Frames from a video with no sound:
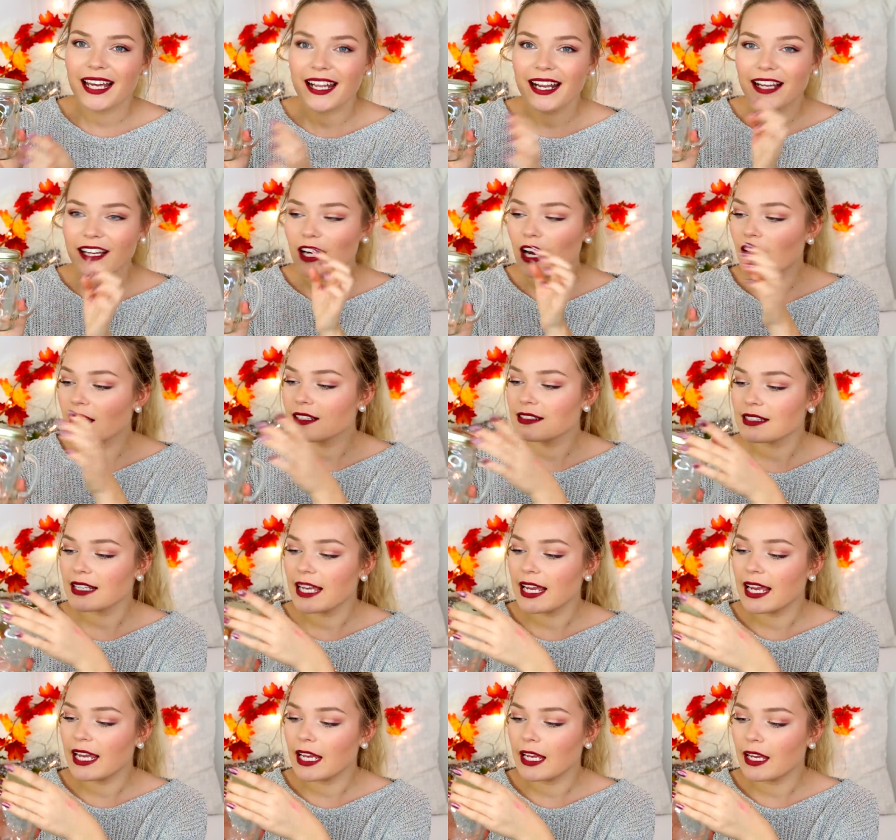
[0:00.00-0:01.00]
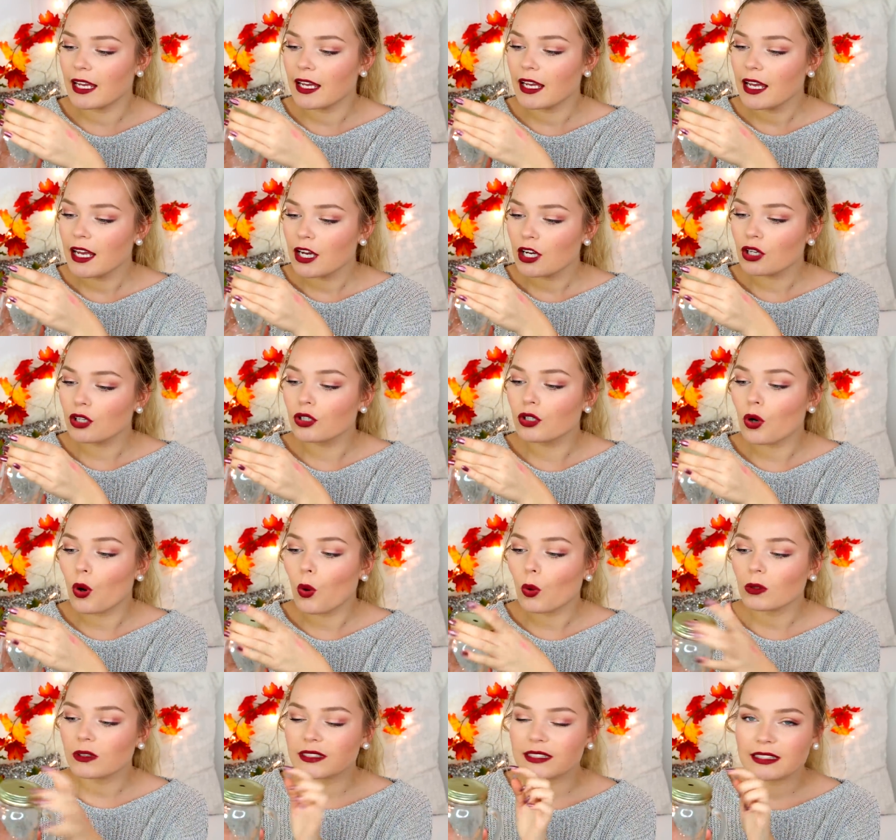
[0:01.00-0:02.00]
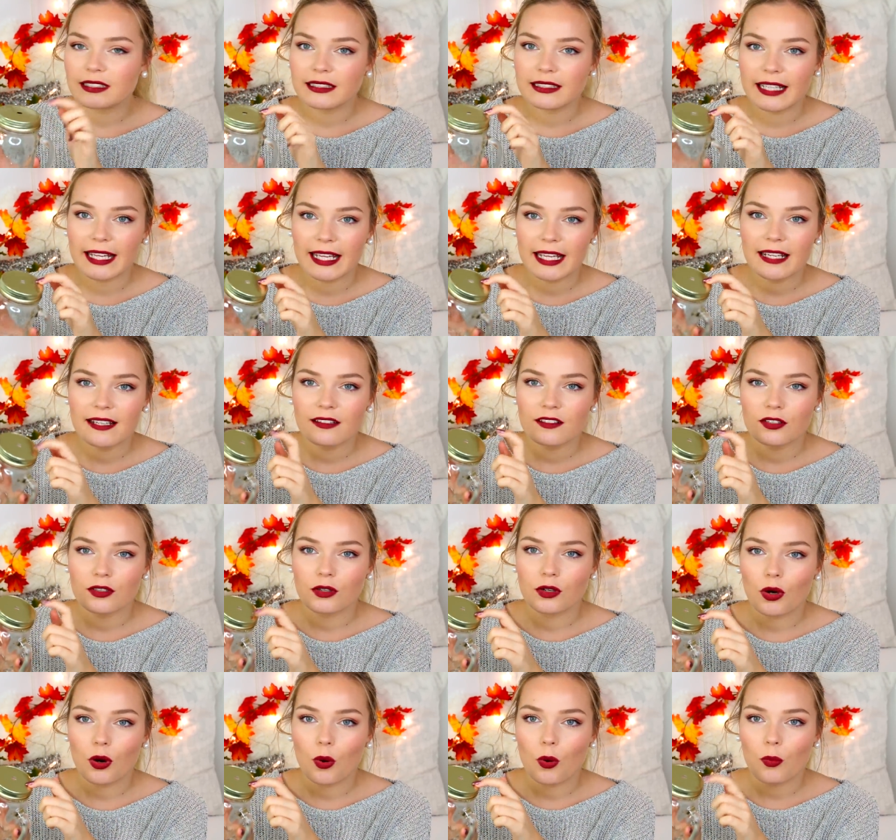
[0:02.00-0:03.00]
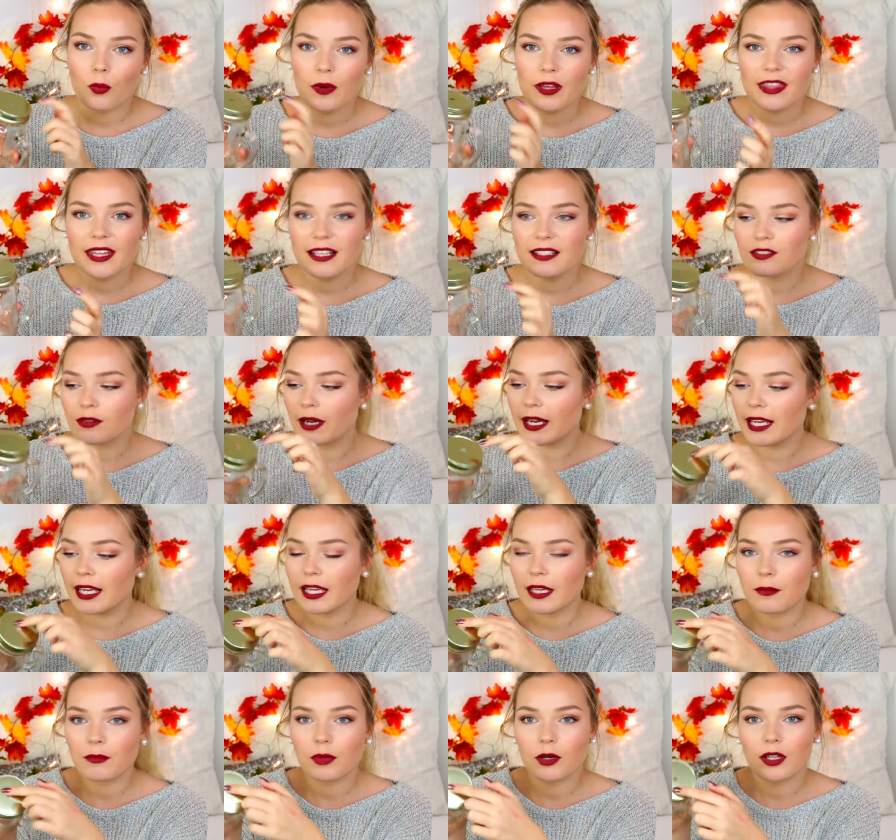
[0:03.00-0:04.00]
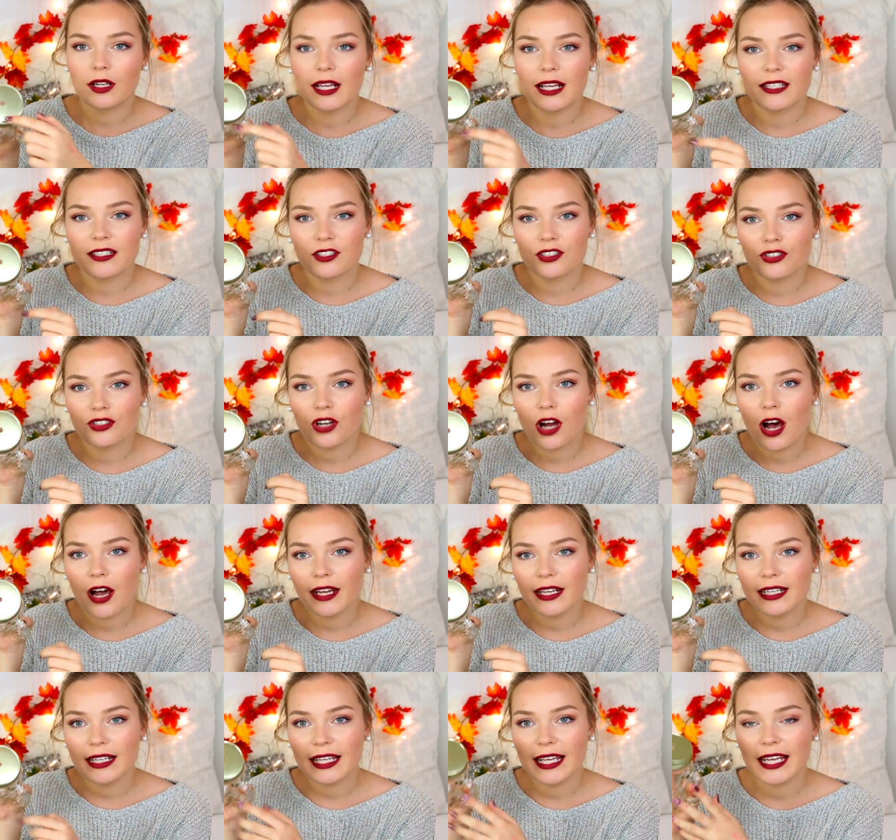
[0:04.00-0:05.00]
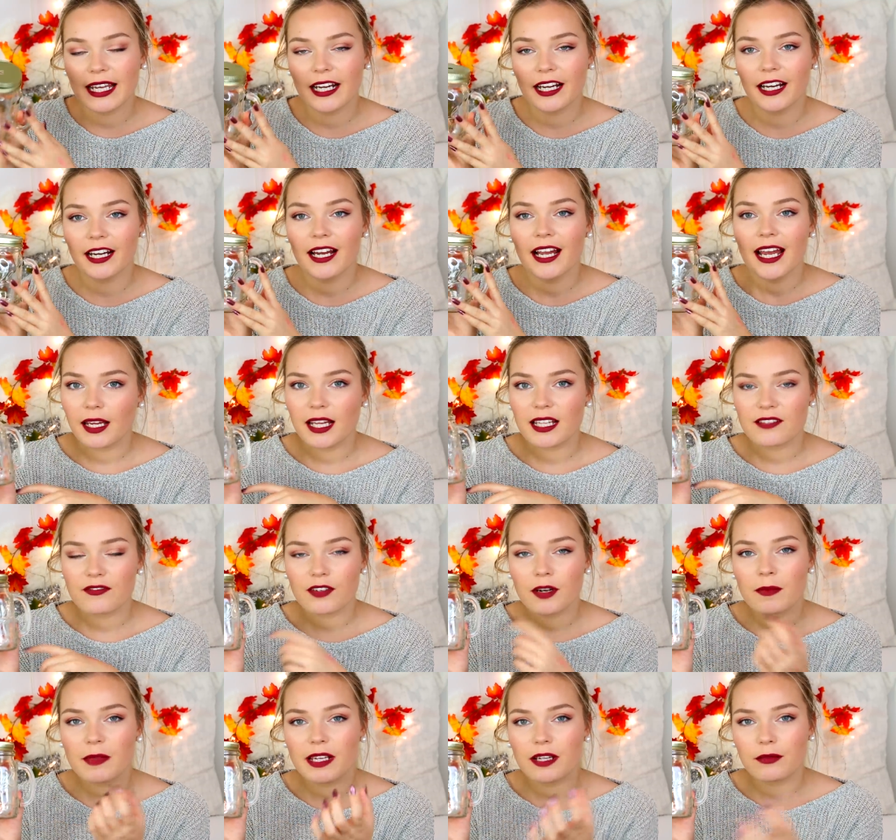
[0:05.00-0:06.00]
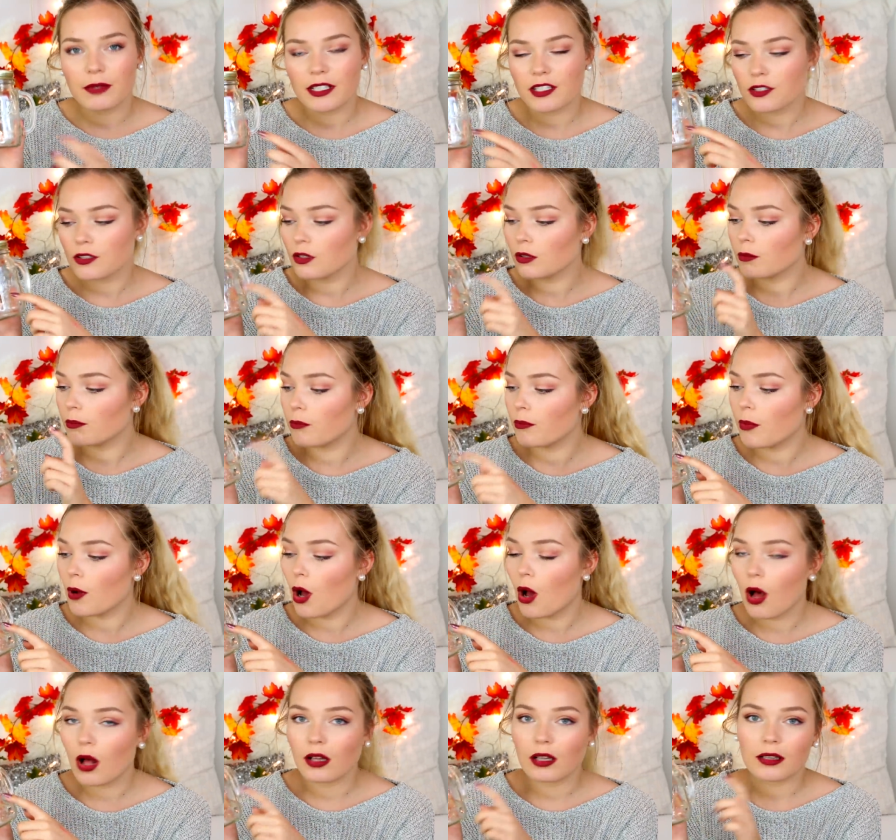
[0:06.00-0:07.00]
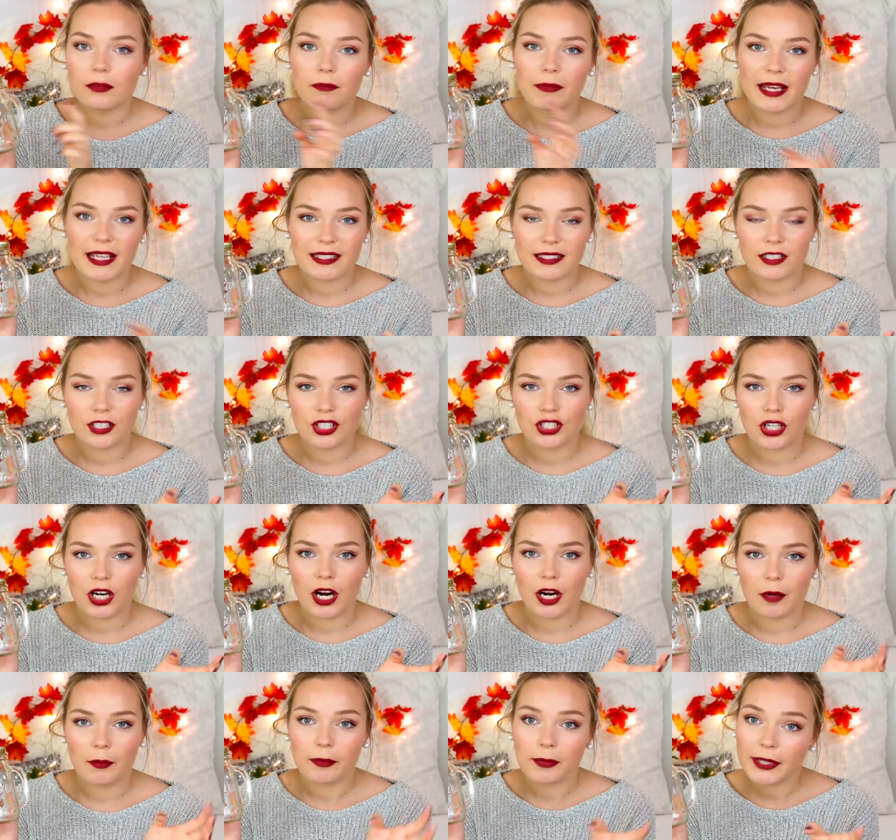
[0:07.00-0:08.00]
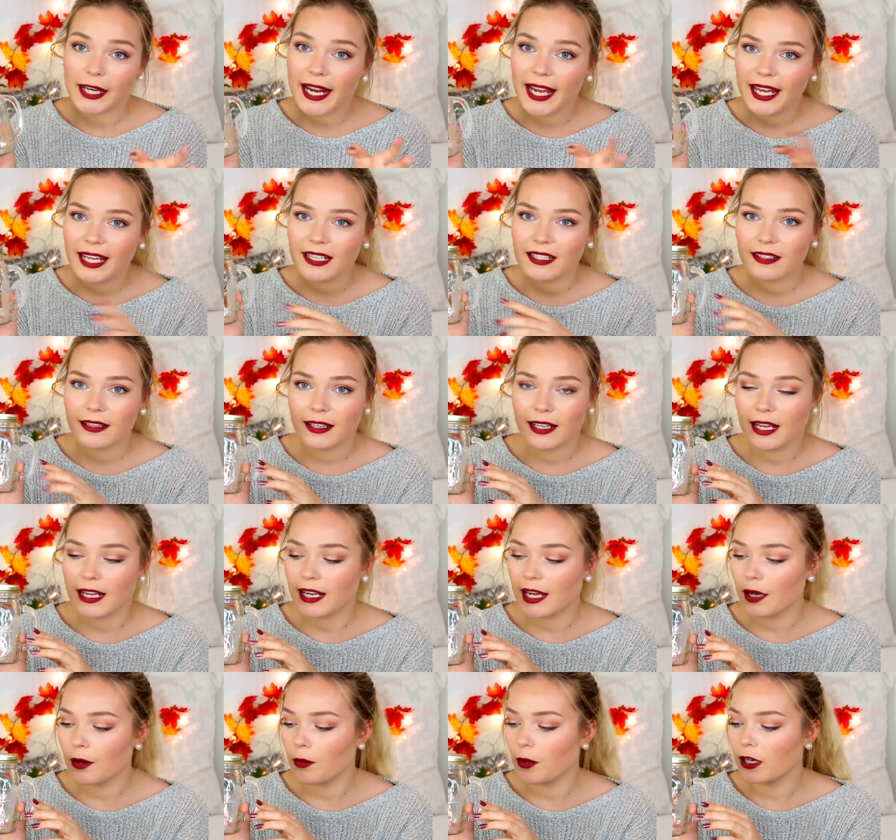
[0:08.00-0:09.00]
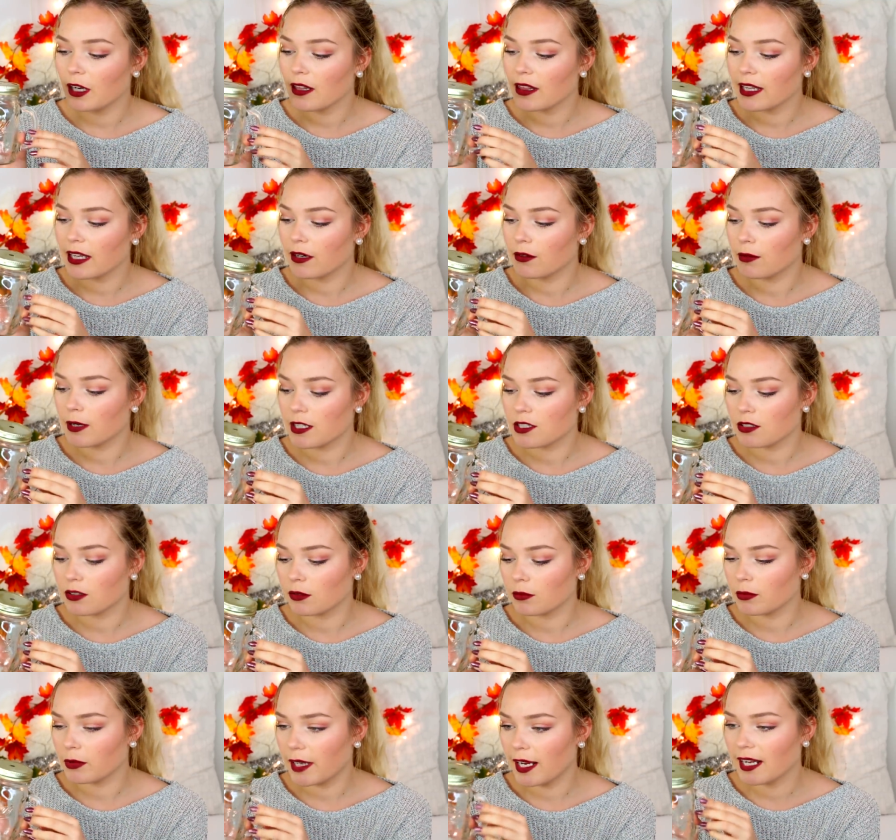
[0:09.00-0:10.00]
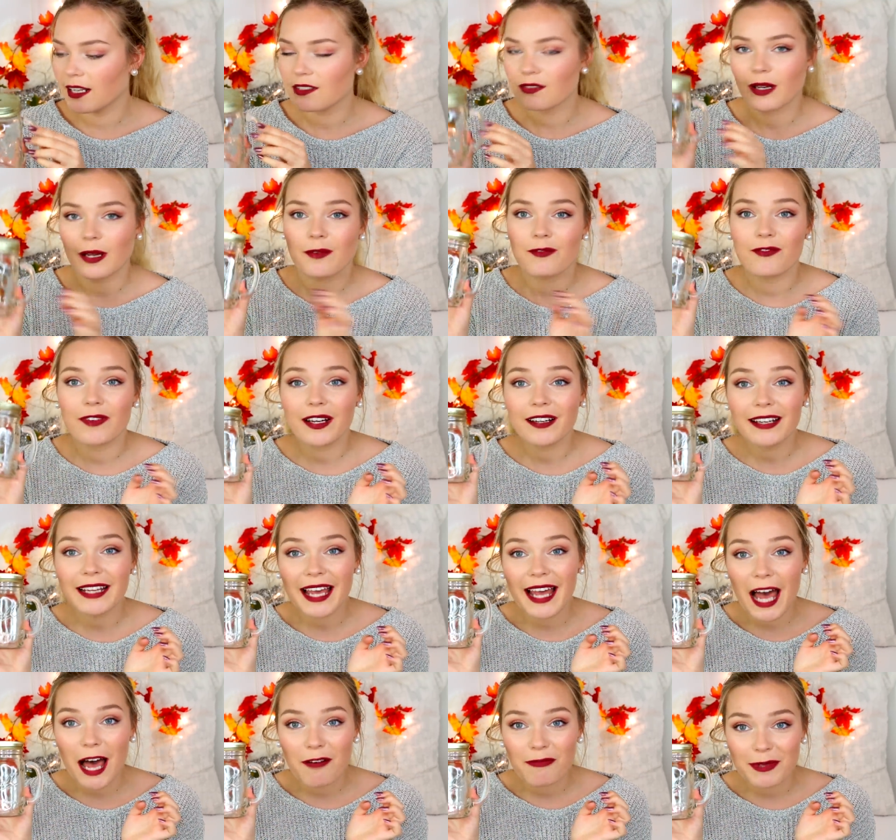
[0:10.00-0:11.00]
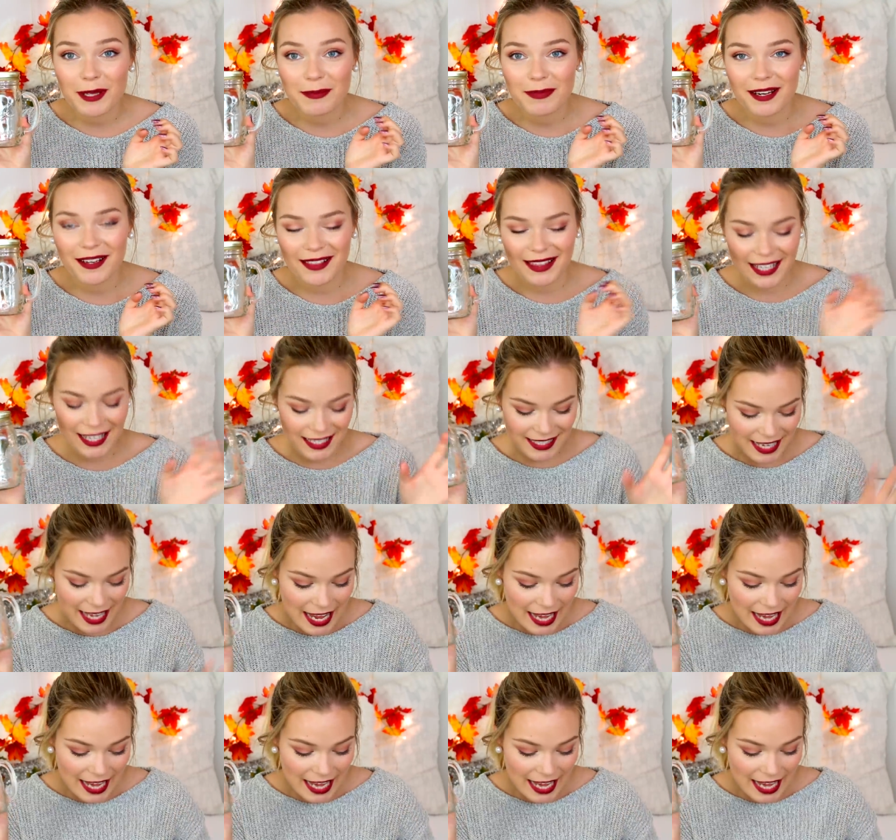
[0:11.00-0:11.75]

and I got a gold lid to go with it so I can put a straw in here. It's from the original Ball Mason Jar brand and I wanted the original brand so I'm very happy about this